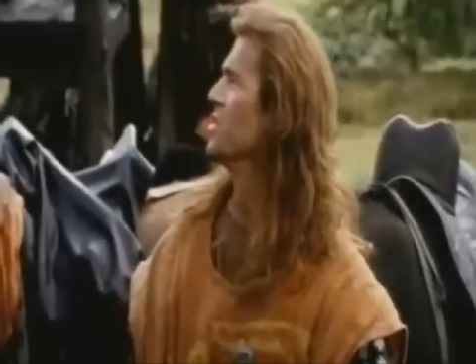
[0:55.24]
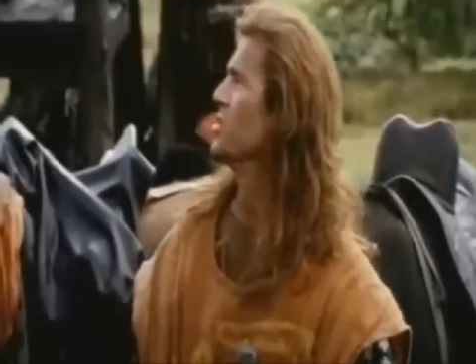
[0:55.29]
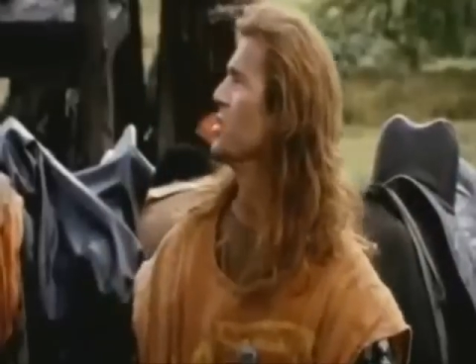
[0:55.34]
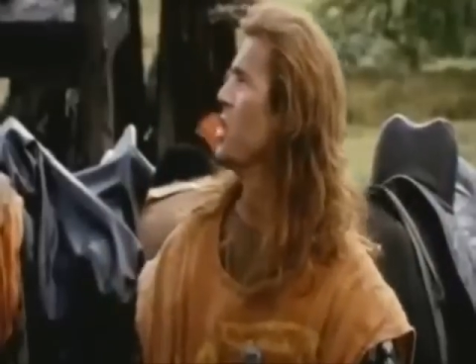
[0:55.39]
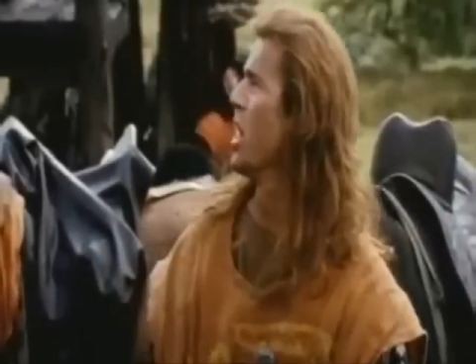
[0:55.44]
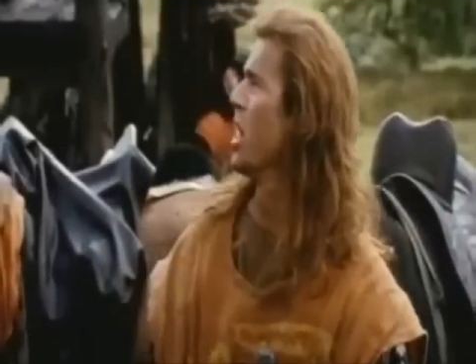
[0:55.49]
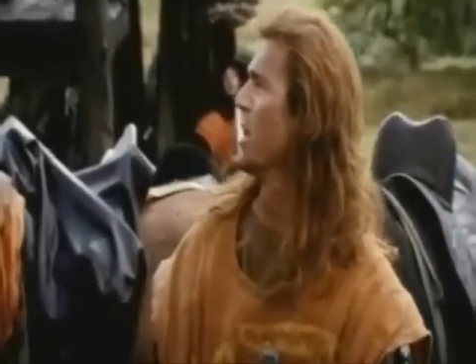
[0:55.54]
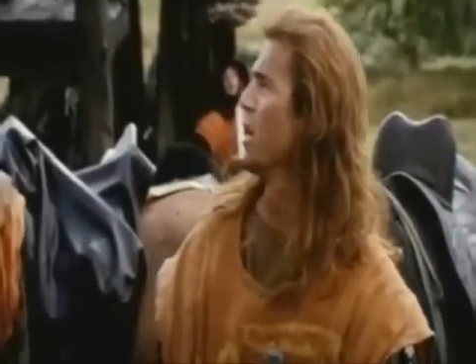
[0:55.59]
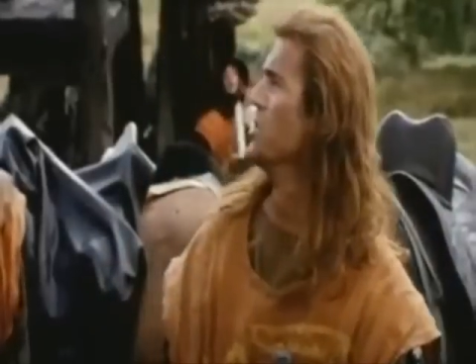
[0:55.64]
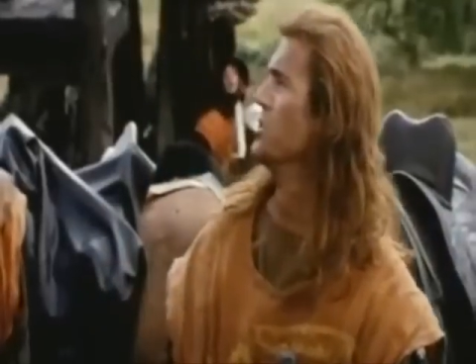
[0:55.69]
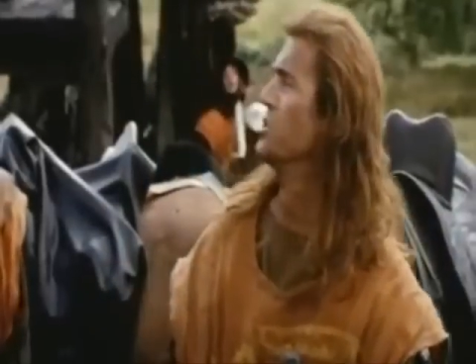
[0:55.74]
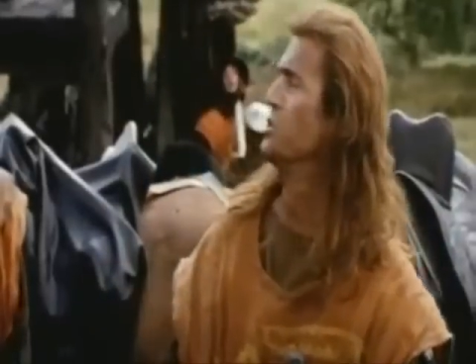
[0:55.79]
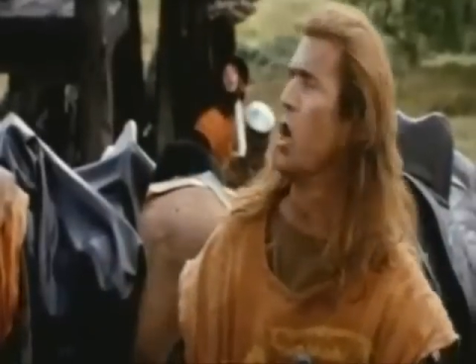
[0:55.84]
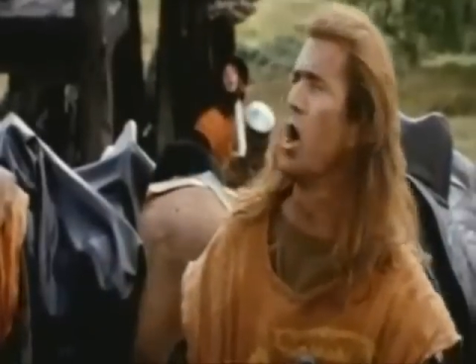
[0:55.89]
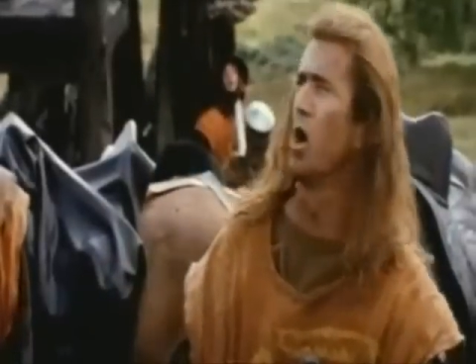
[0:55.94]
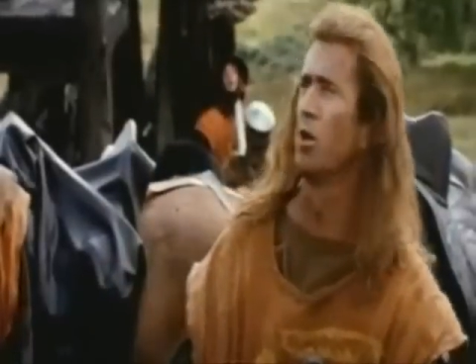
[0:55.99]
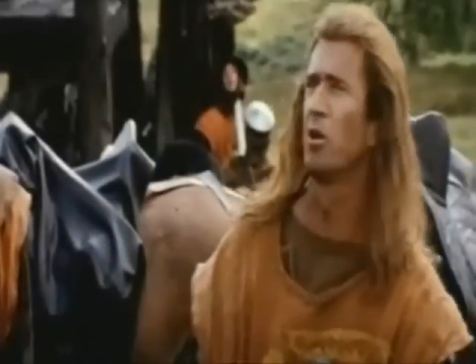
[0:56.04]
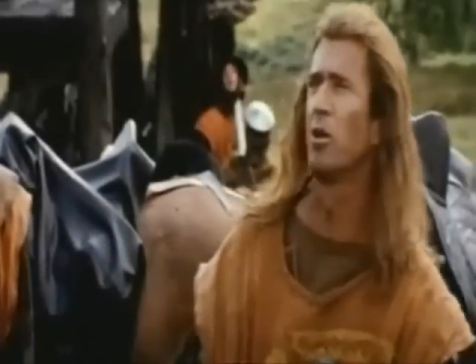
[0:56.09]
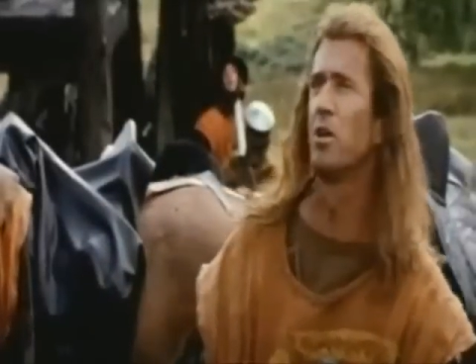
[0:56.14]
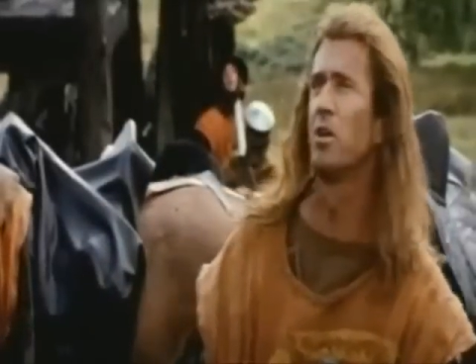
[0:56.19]
that
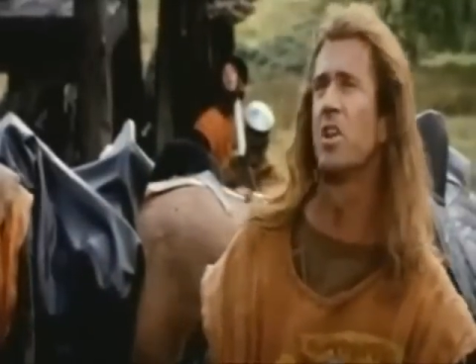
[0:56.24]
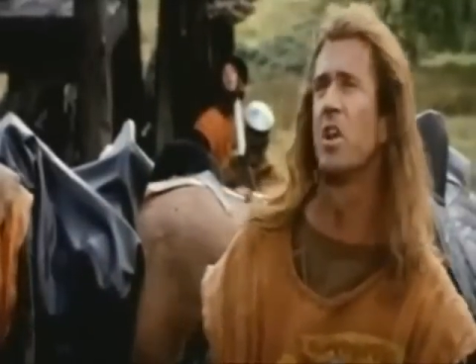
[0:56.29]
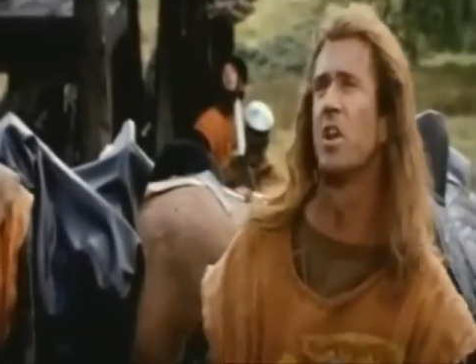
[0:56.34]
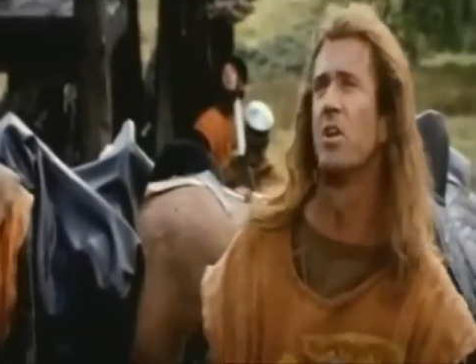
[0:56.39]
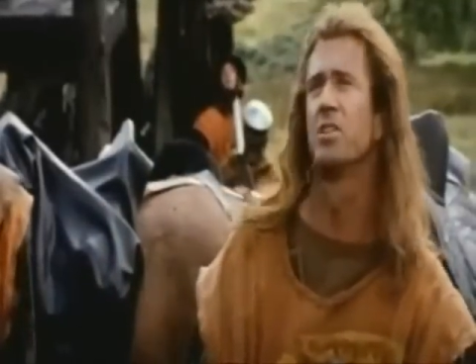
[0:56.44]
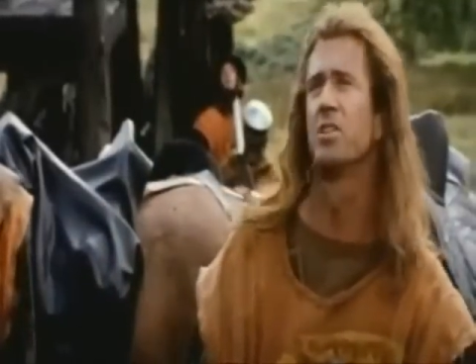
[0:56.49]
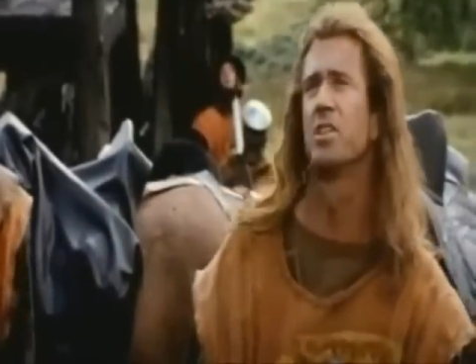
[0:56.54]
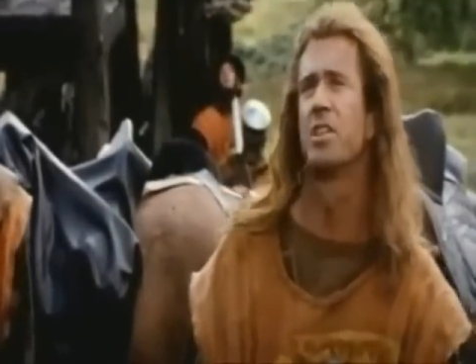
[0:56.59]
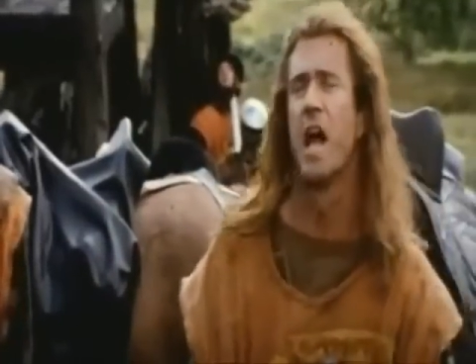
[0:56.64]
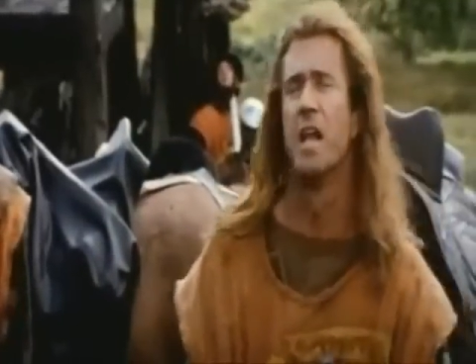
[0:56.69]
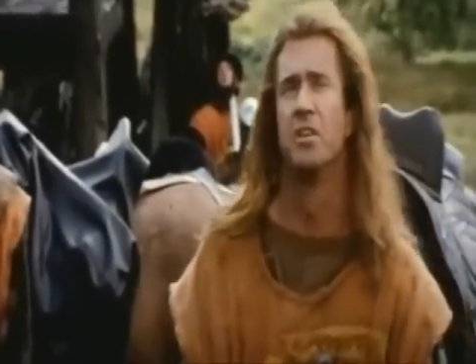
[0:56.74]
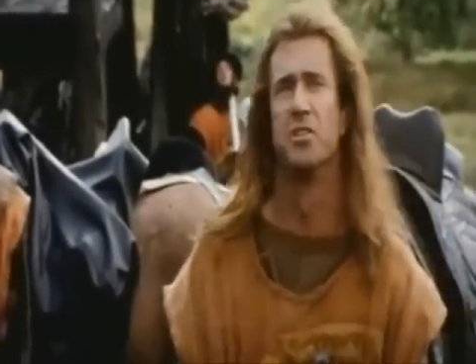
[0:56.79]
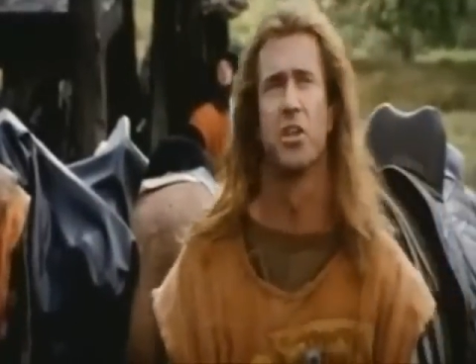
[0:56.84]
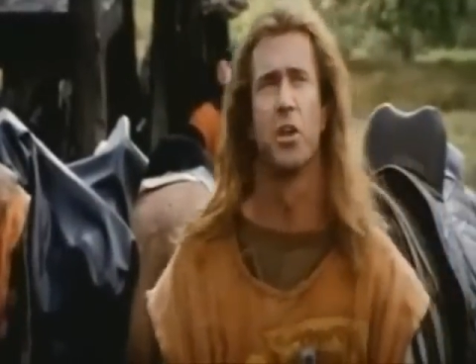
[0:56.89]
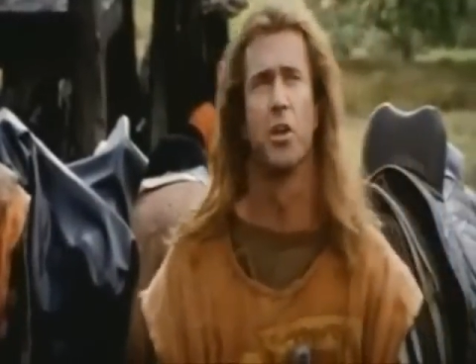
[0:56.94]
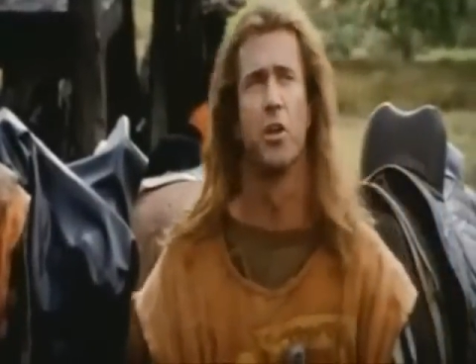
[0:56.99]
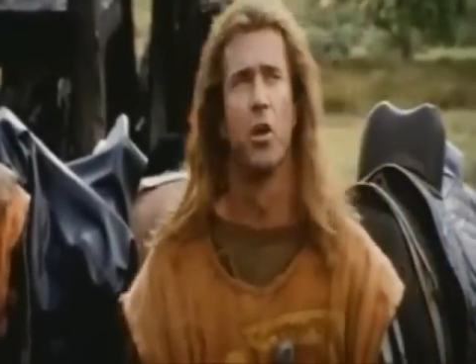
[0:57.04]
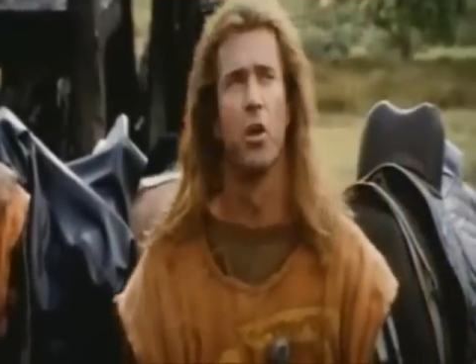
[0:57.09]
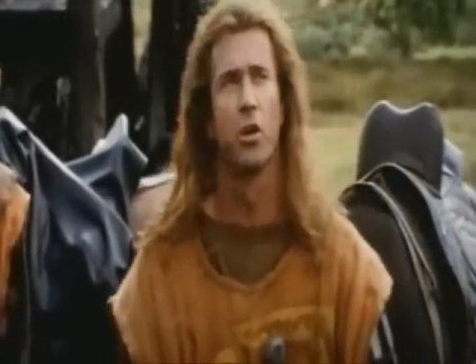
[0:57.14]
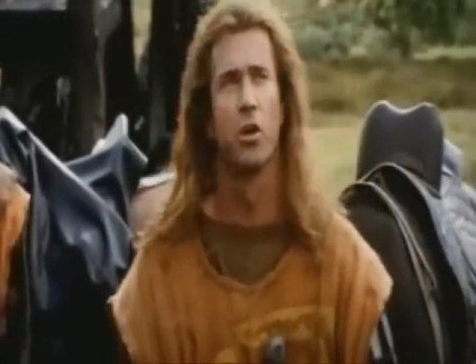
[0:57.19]
Scotland's daughters and her
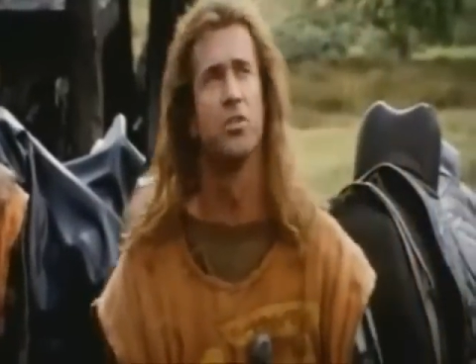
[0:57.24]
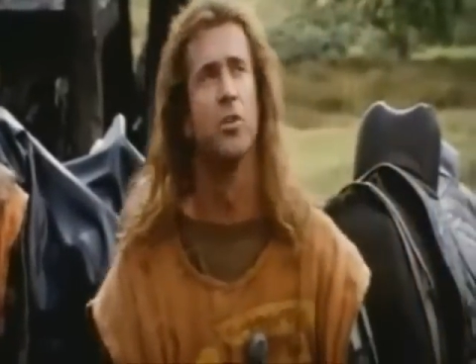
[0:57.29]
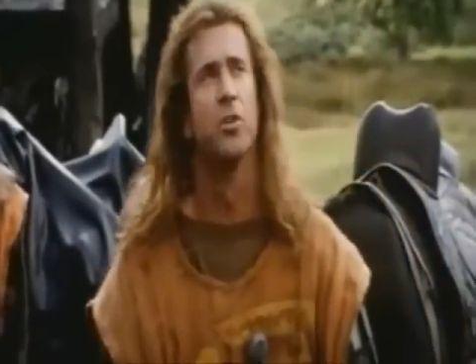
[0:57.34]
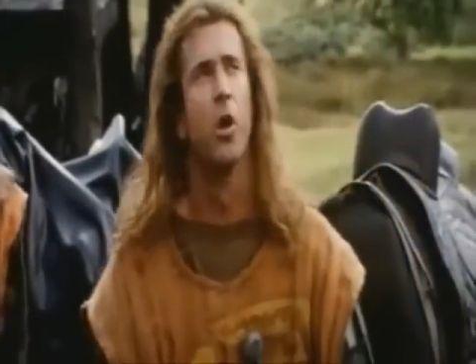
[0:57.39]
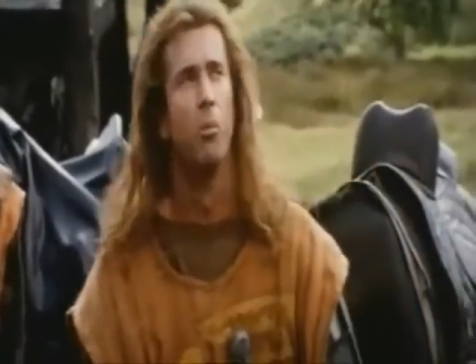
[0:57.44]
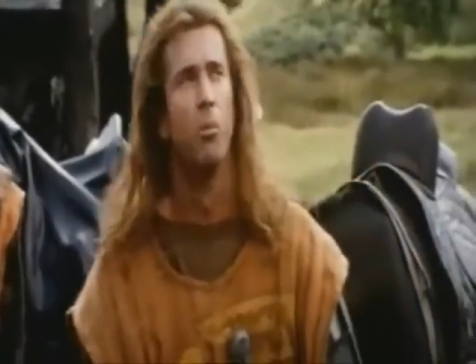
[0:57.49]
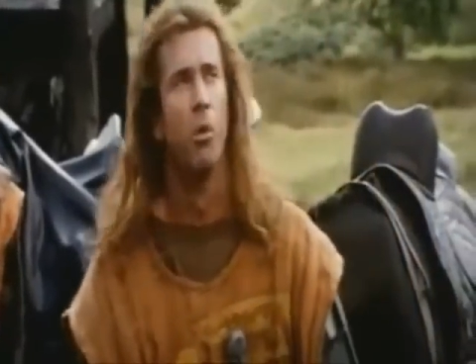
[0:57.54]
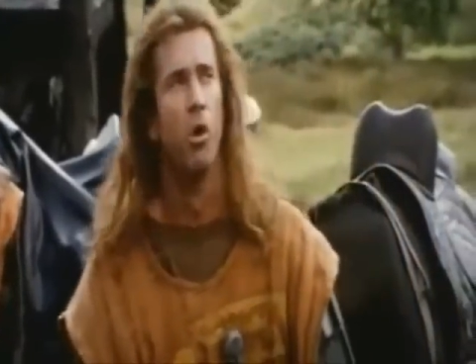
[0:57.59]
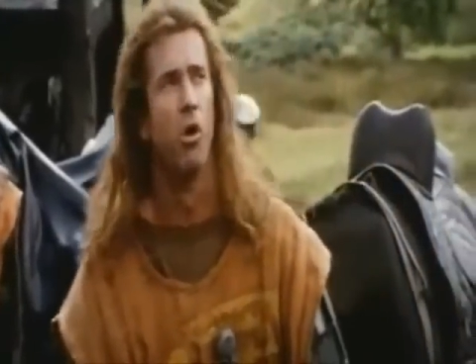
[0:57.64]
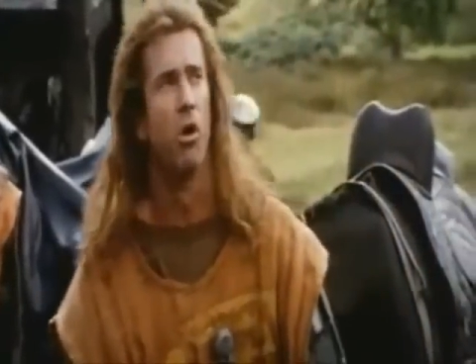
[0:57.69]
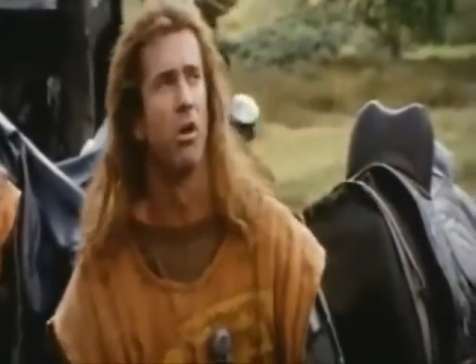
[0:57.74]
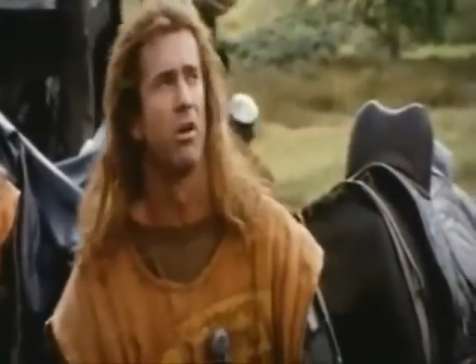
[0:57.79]
sons are yours no